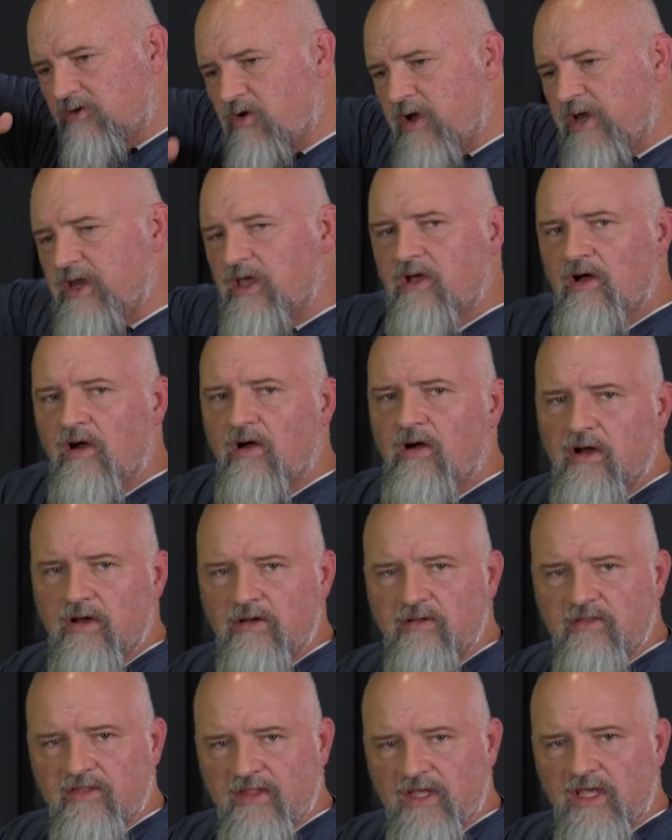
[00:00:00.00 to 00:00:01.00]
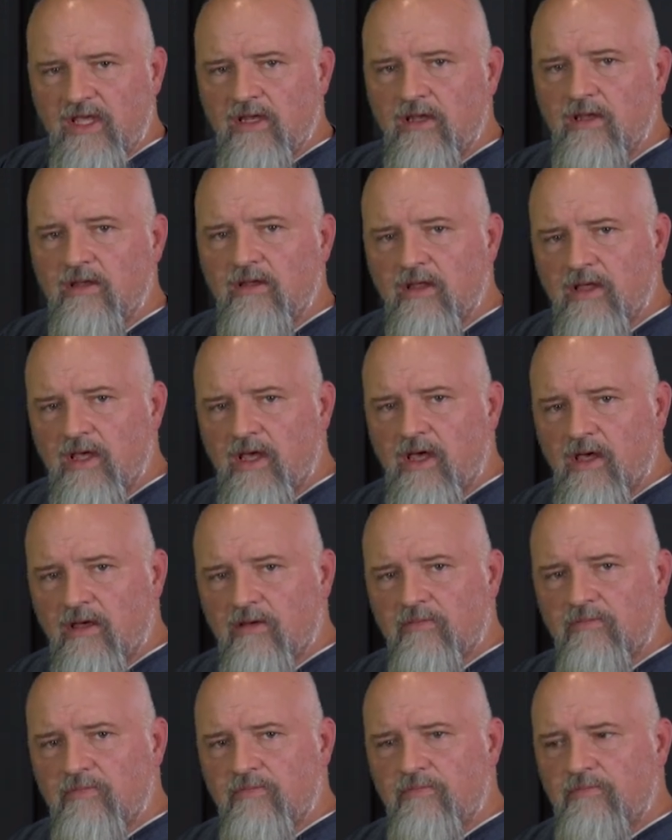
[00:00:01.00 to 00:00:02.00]
credit card thin
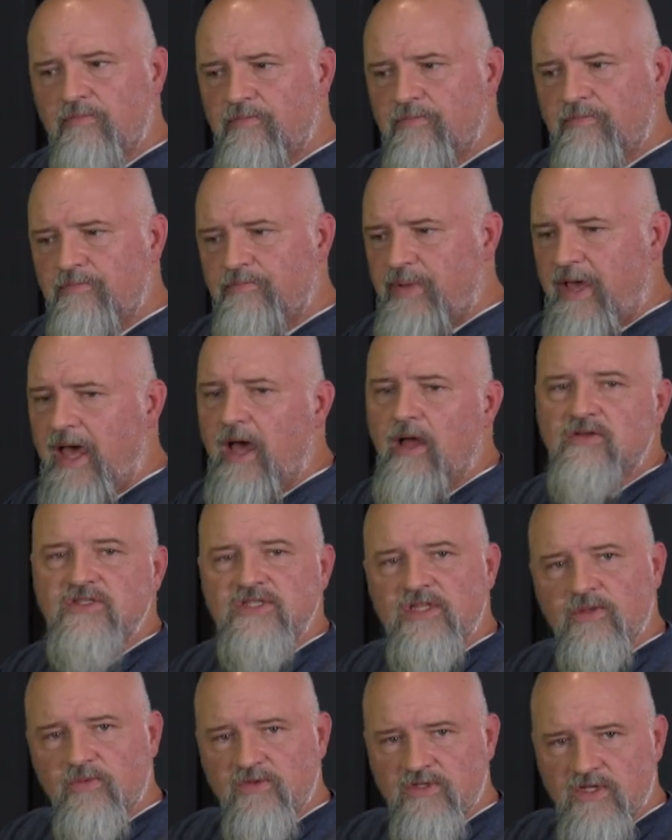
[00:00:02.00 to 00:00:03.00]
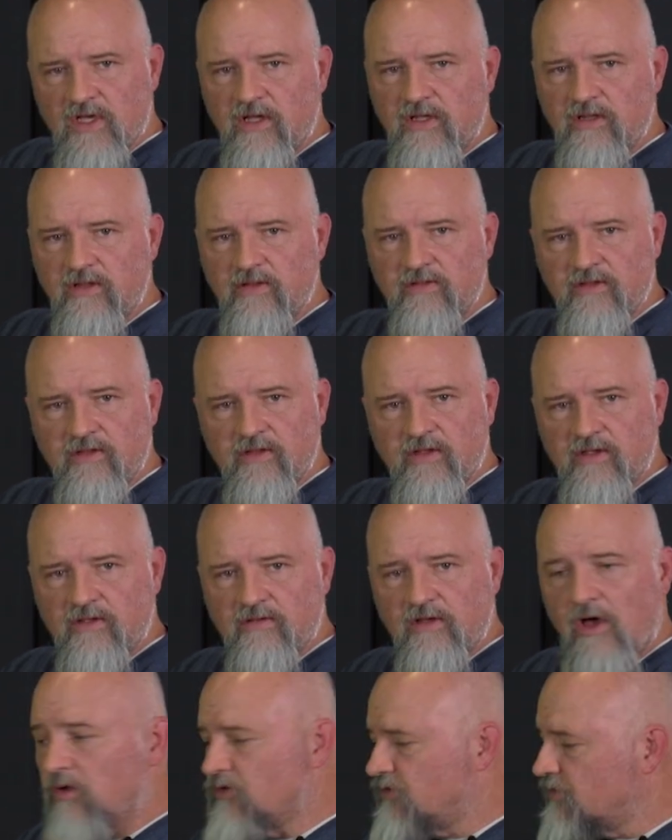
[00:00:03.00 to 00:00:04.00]
pouch that was on
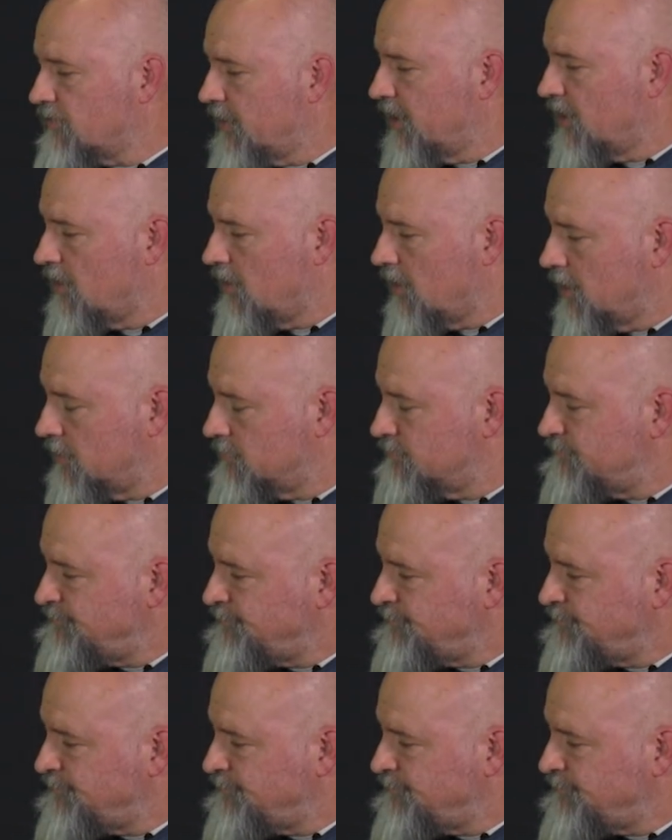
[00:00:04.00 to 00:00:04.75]
the all-terrain cart.